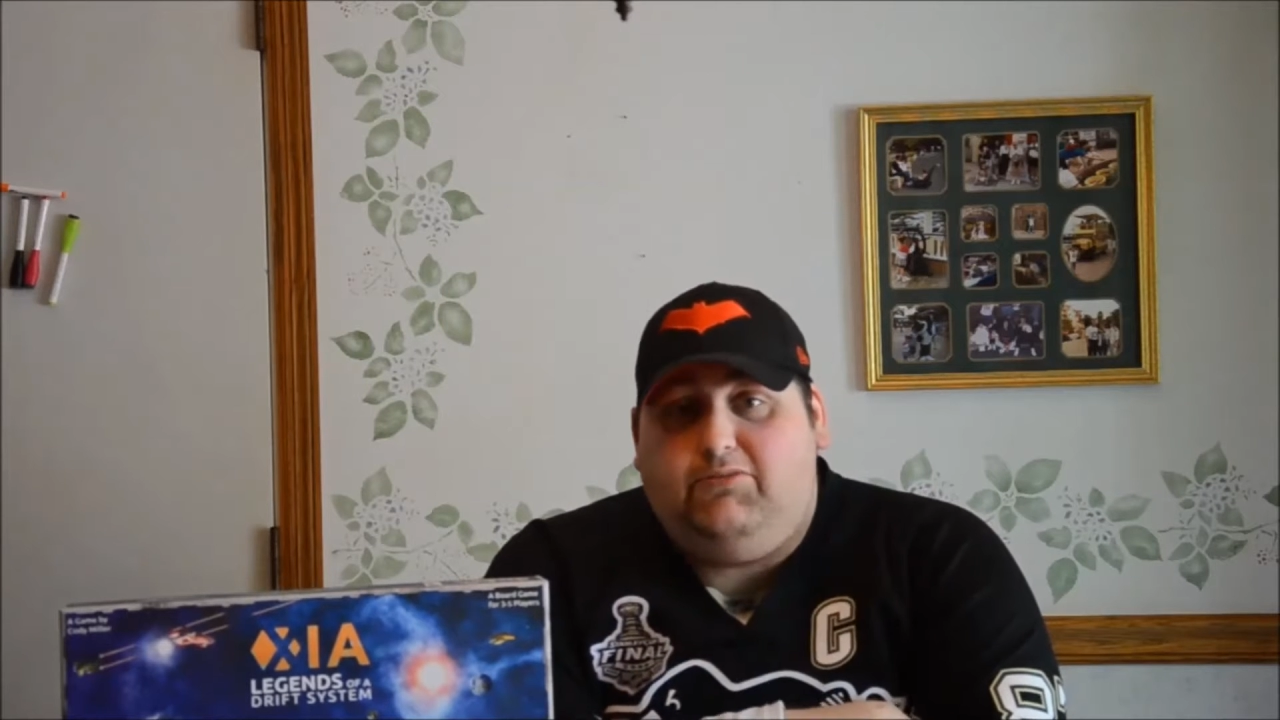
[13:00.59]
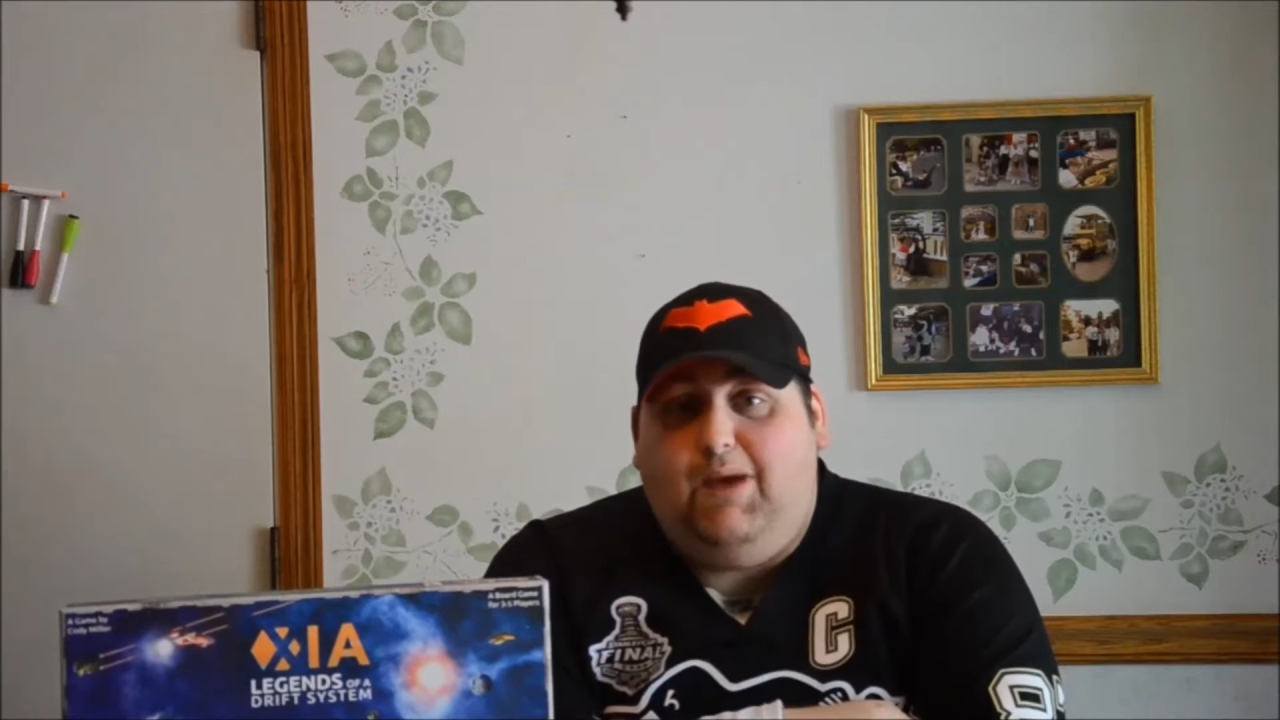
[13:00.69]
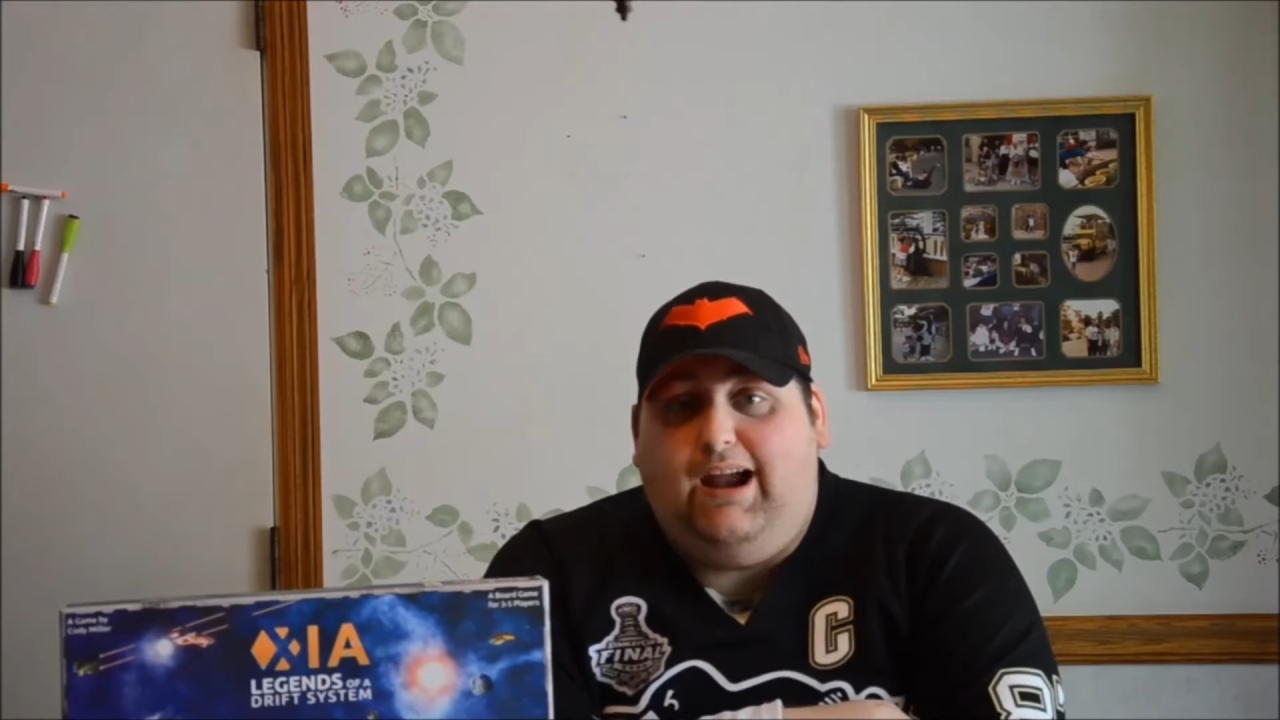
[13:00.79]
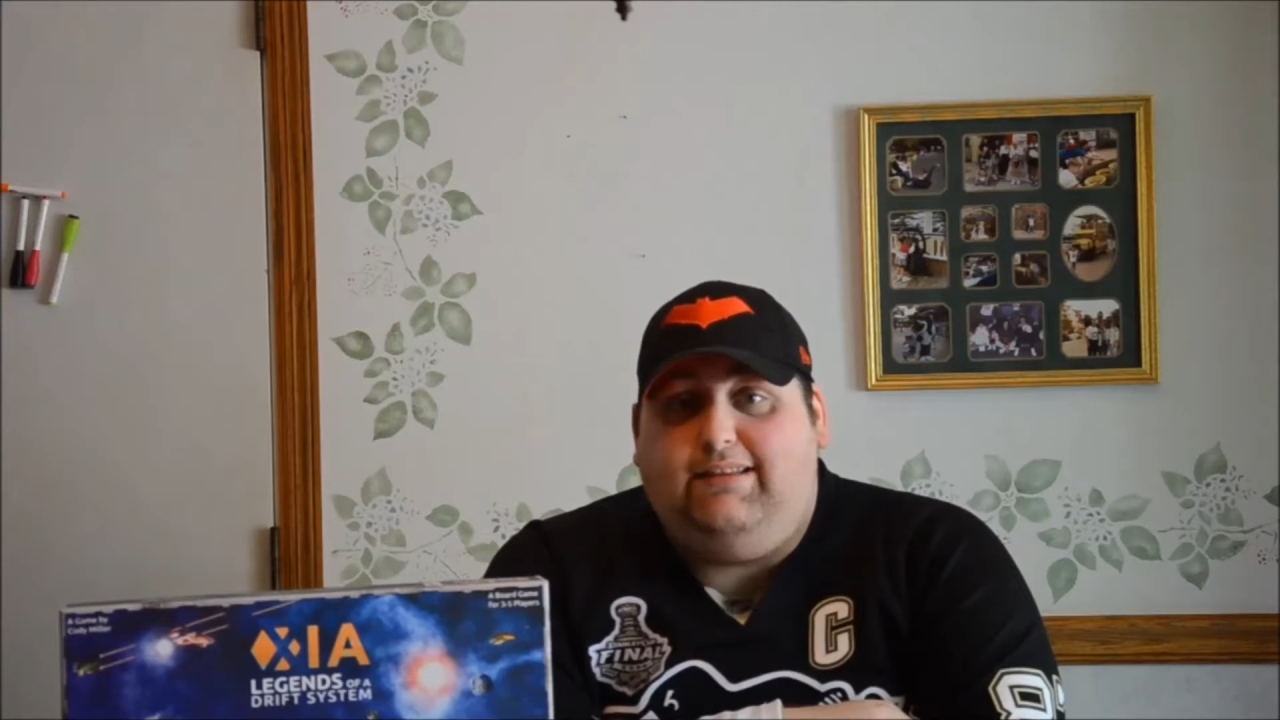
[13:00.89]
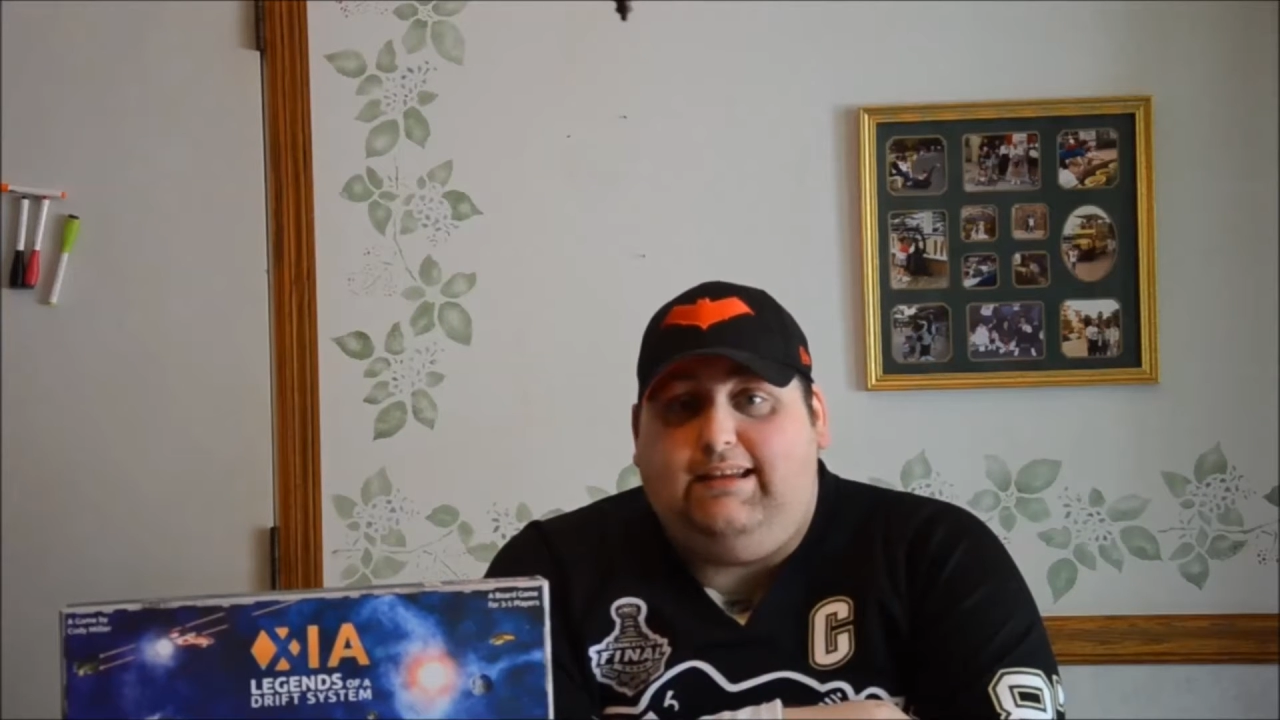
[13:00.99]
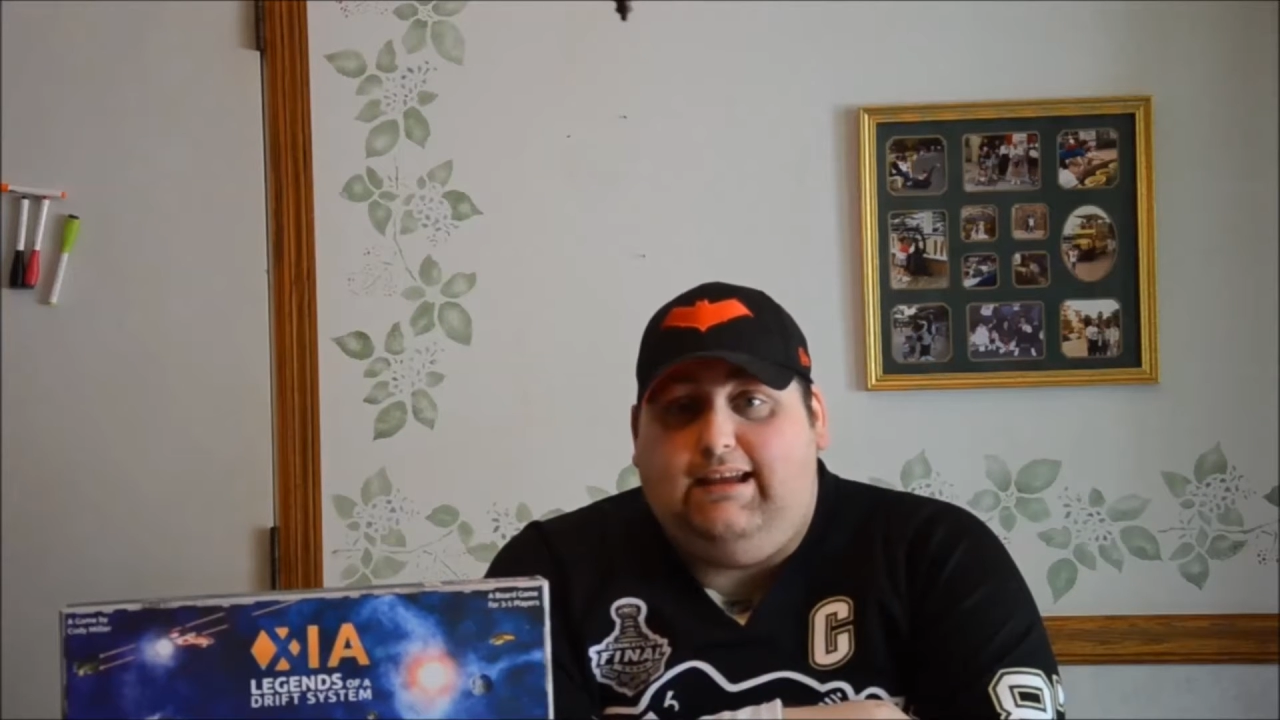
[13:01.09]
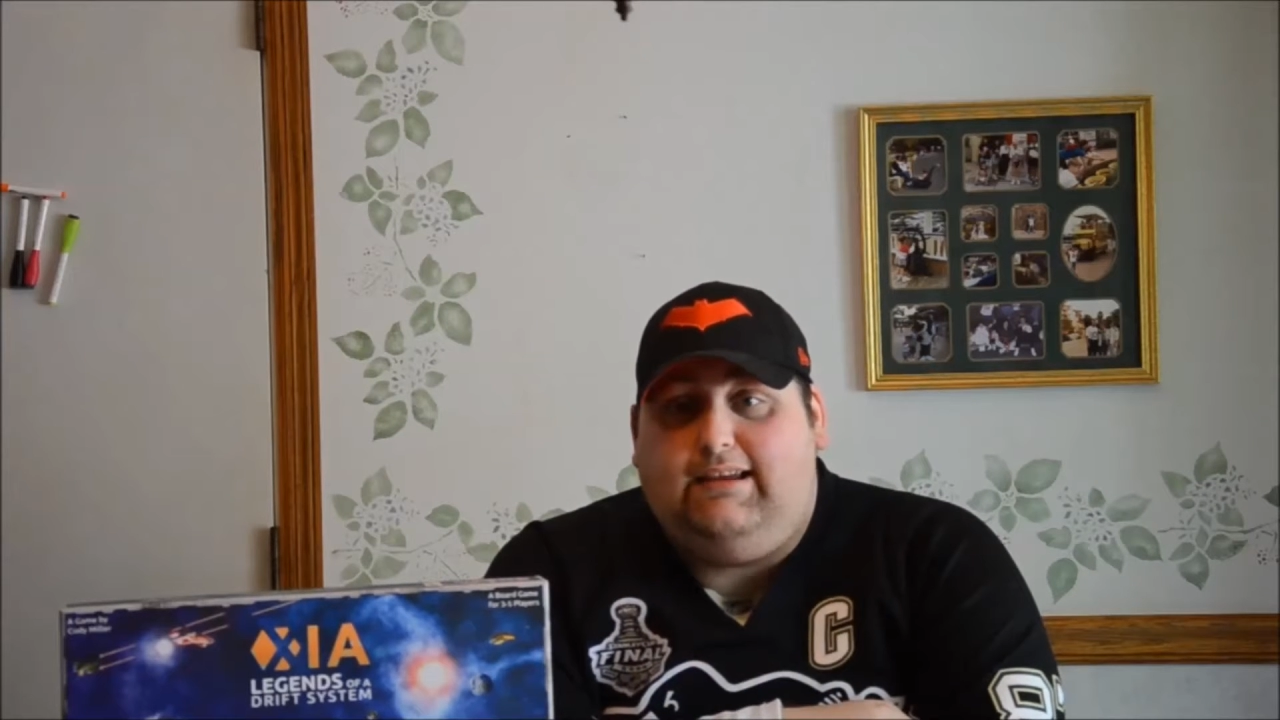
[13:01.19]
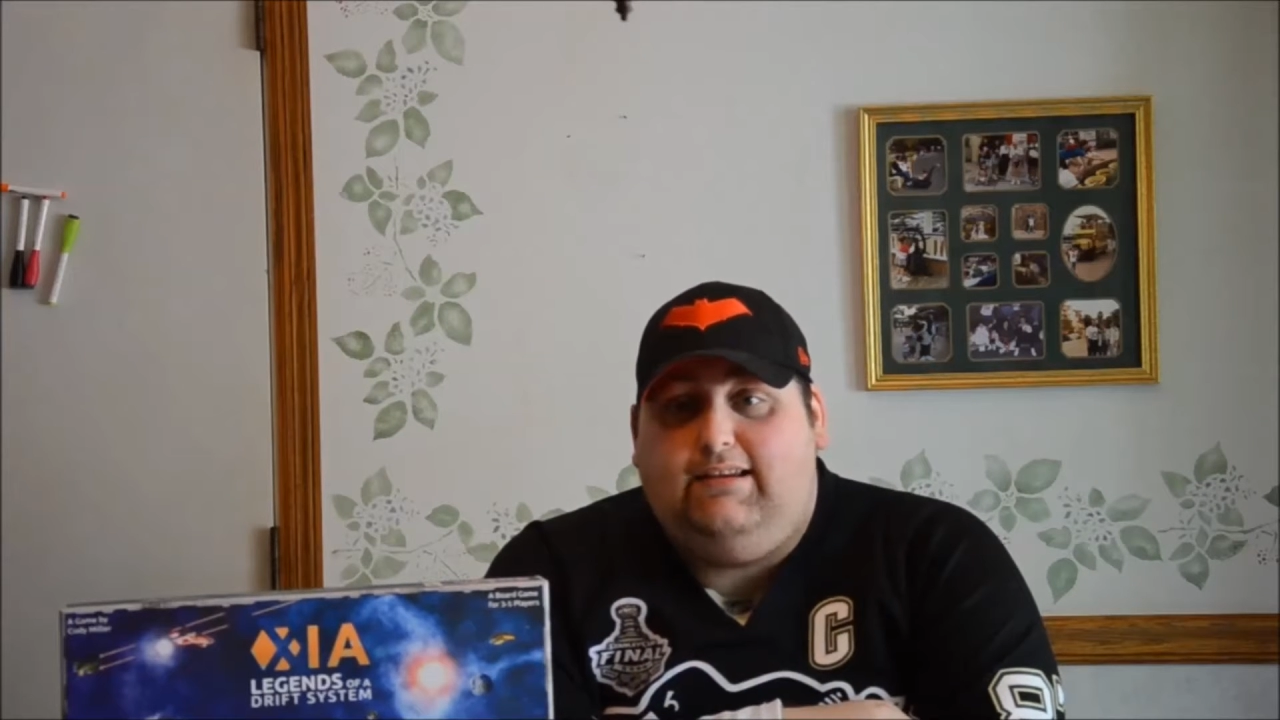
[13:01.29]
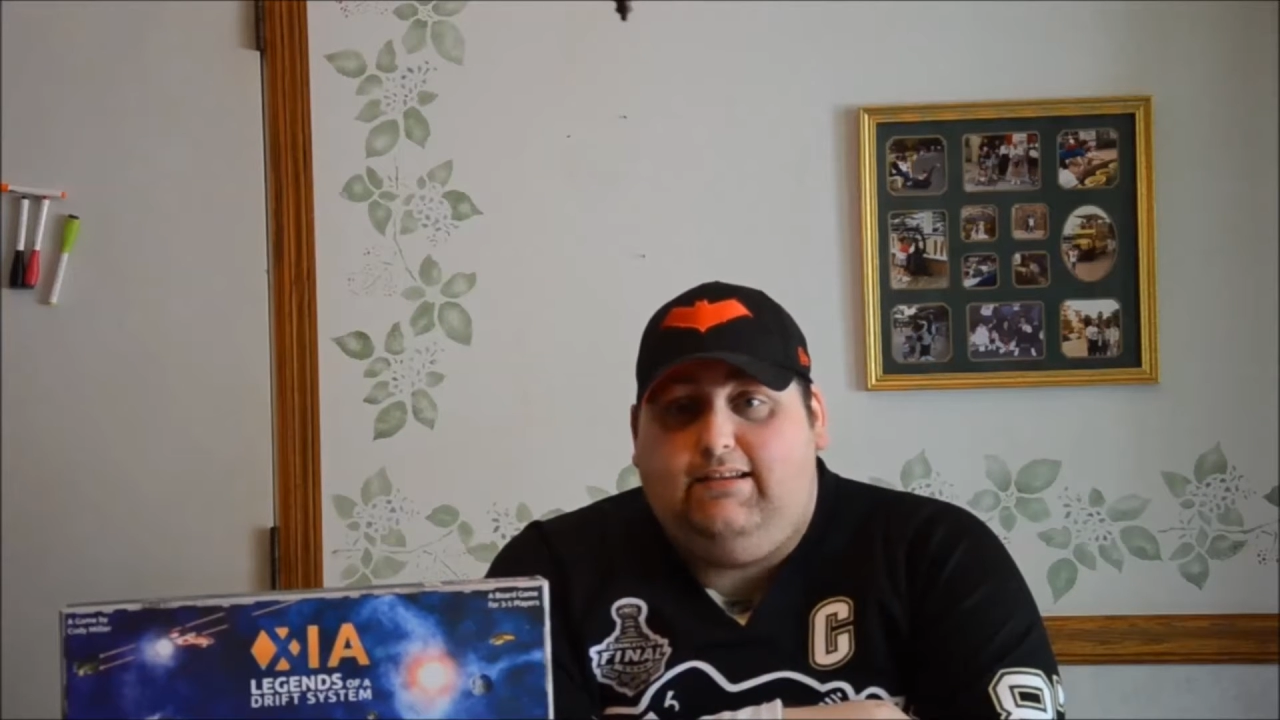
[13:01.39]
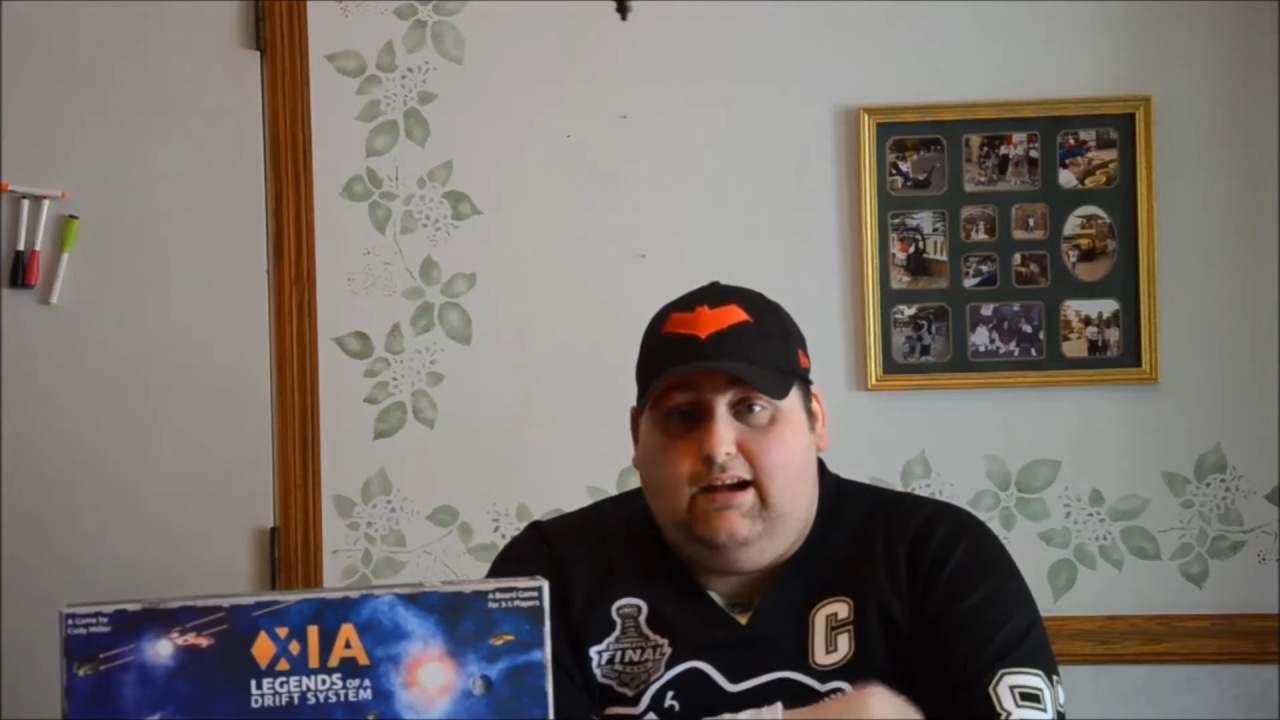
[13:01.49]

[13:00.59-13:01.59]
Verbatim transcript: my take